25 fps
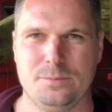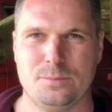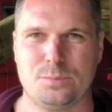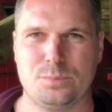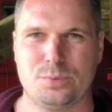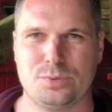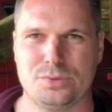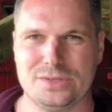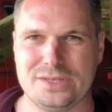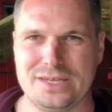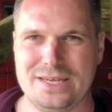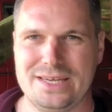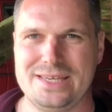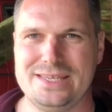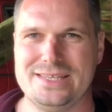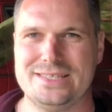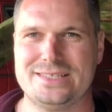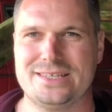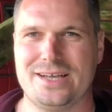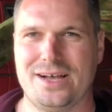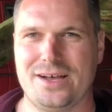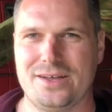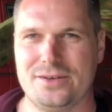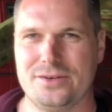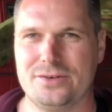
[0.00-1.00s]
please
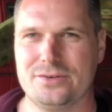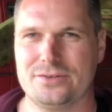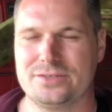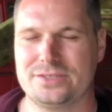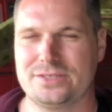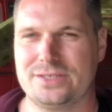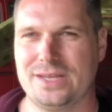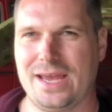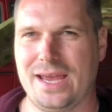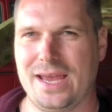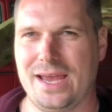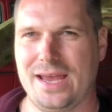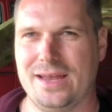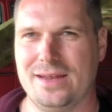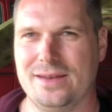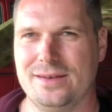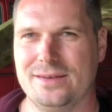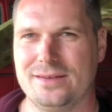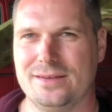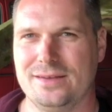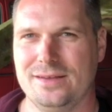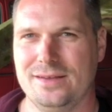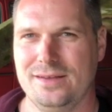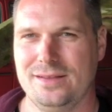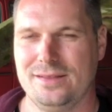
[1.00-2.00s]
understand
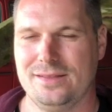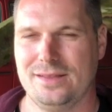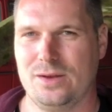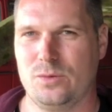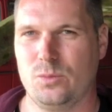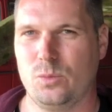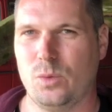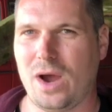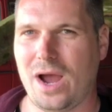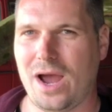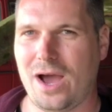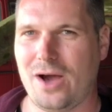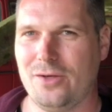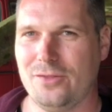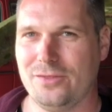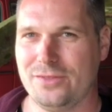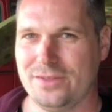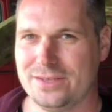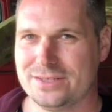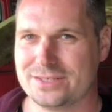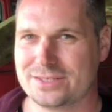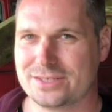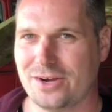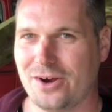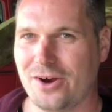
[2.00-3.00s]
that while
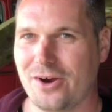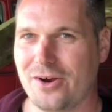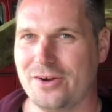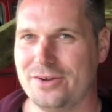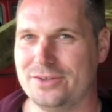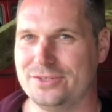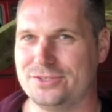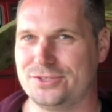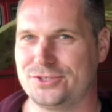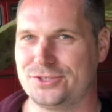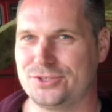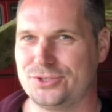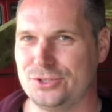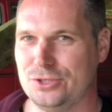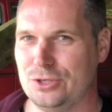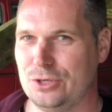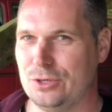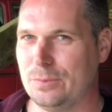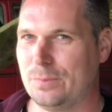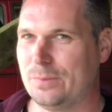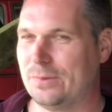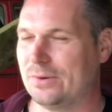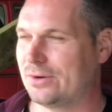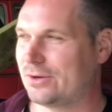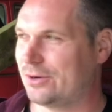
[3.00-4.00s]
this car is
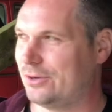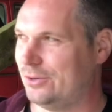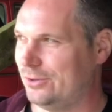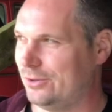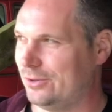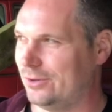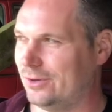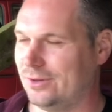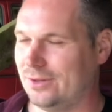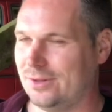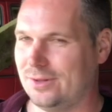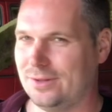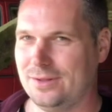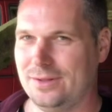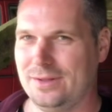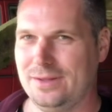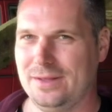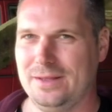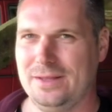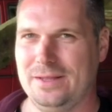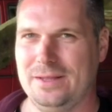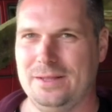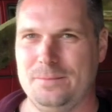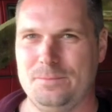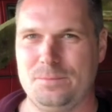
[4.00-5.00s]
super cool,
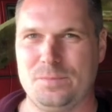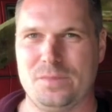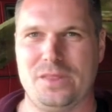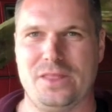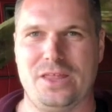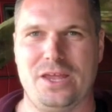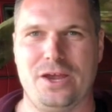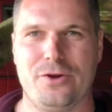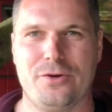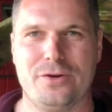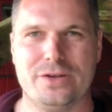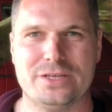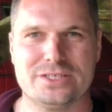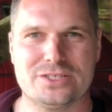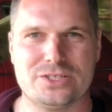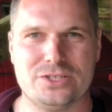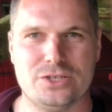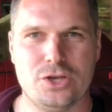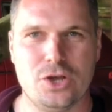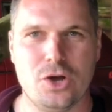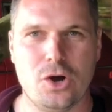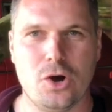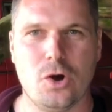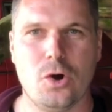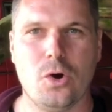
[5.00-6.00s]
there is
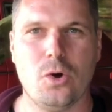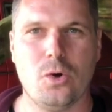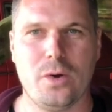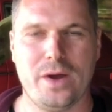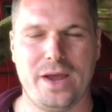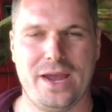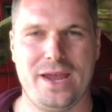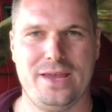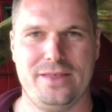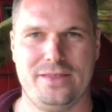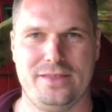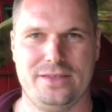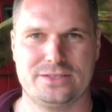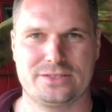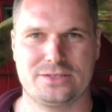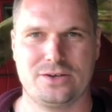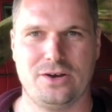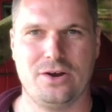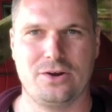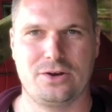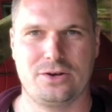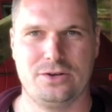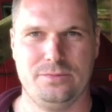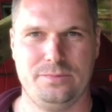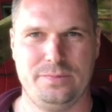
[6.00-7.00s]
no way this
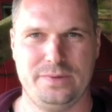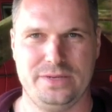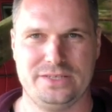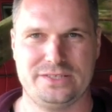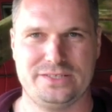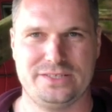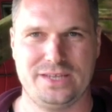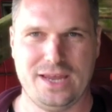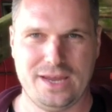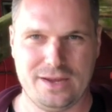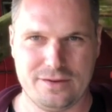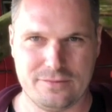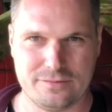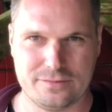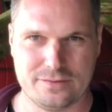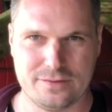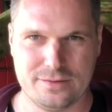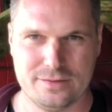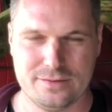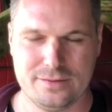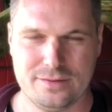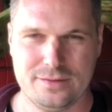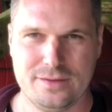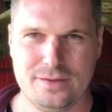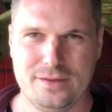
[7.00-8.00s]
car could be saved.
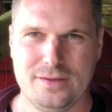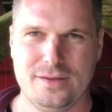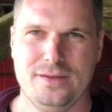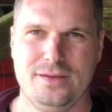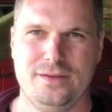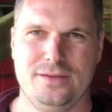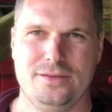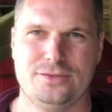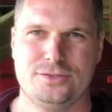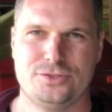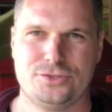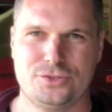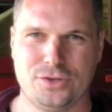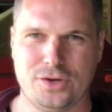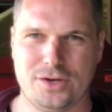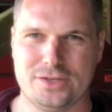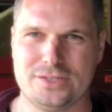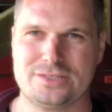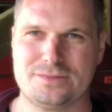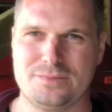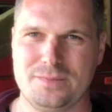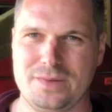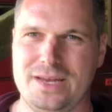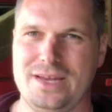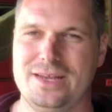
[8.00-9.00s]

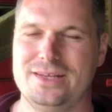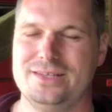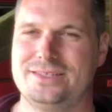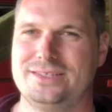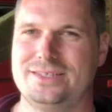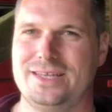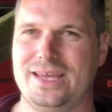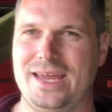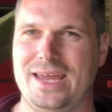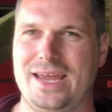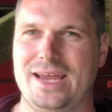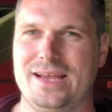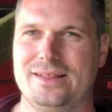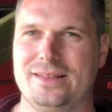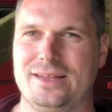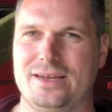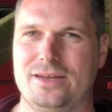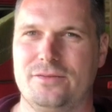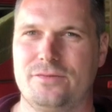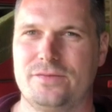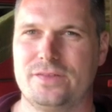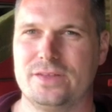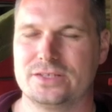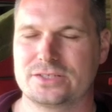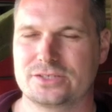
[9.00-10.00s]
Trust me in saying that
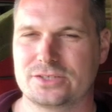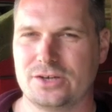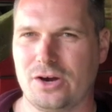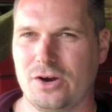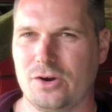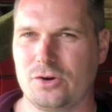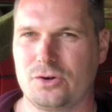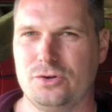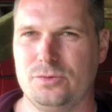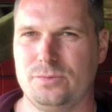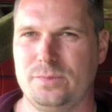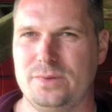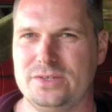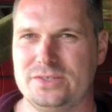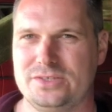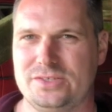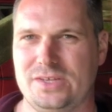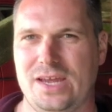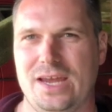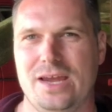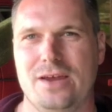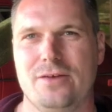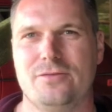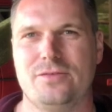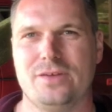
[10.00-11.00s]
if this car could be
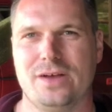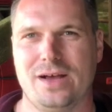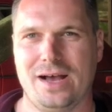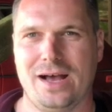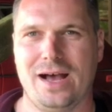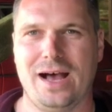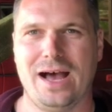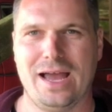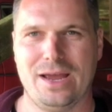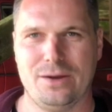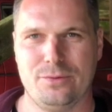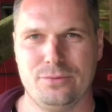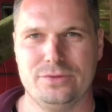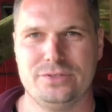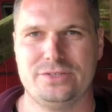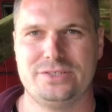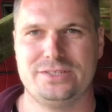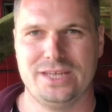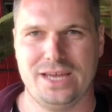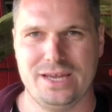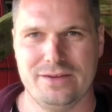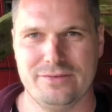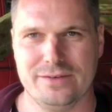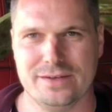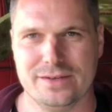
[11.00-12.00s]
saved, I would
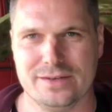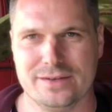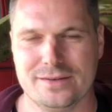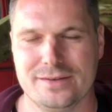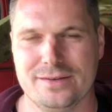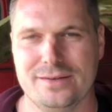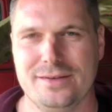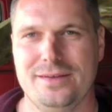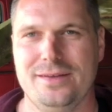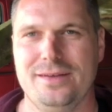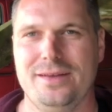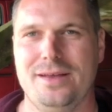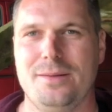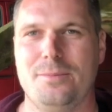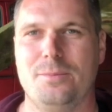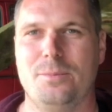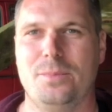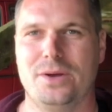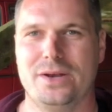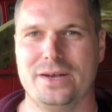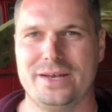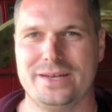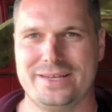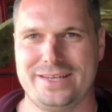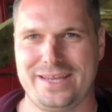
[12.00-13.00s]
save it,
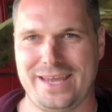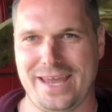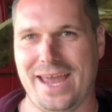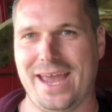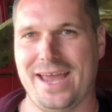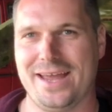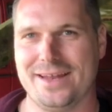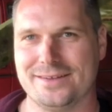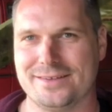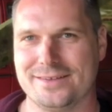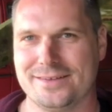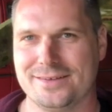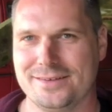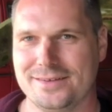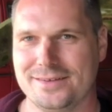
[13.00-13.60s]
but it can't.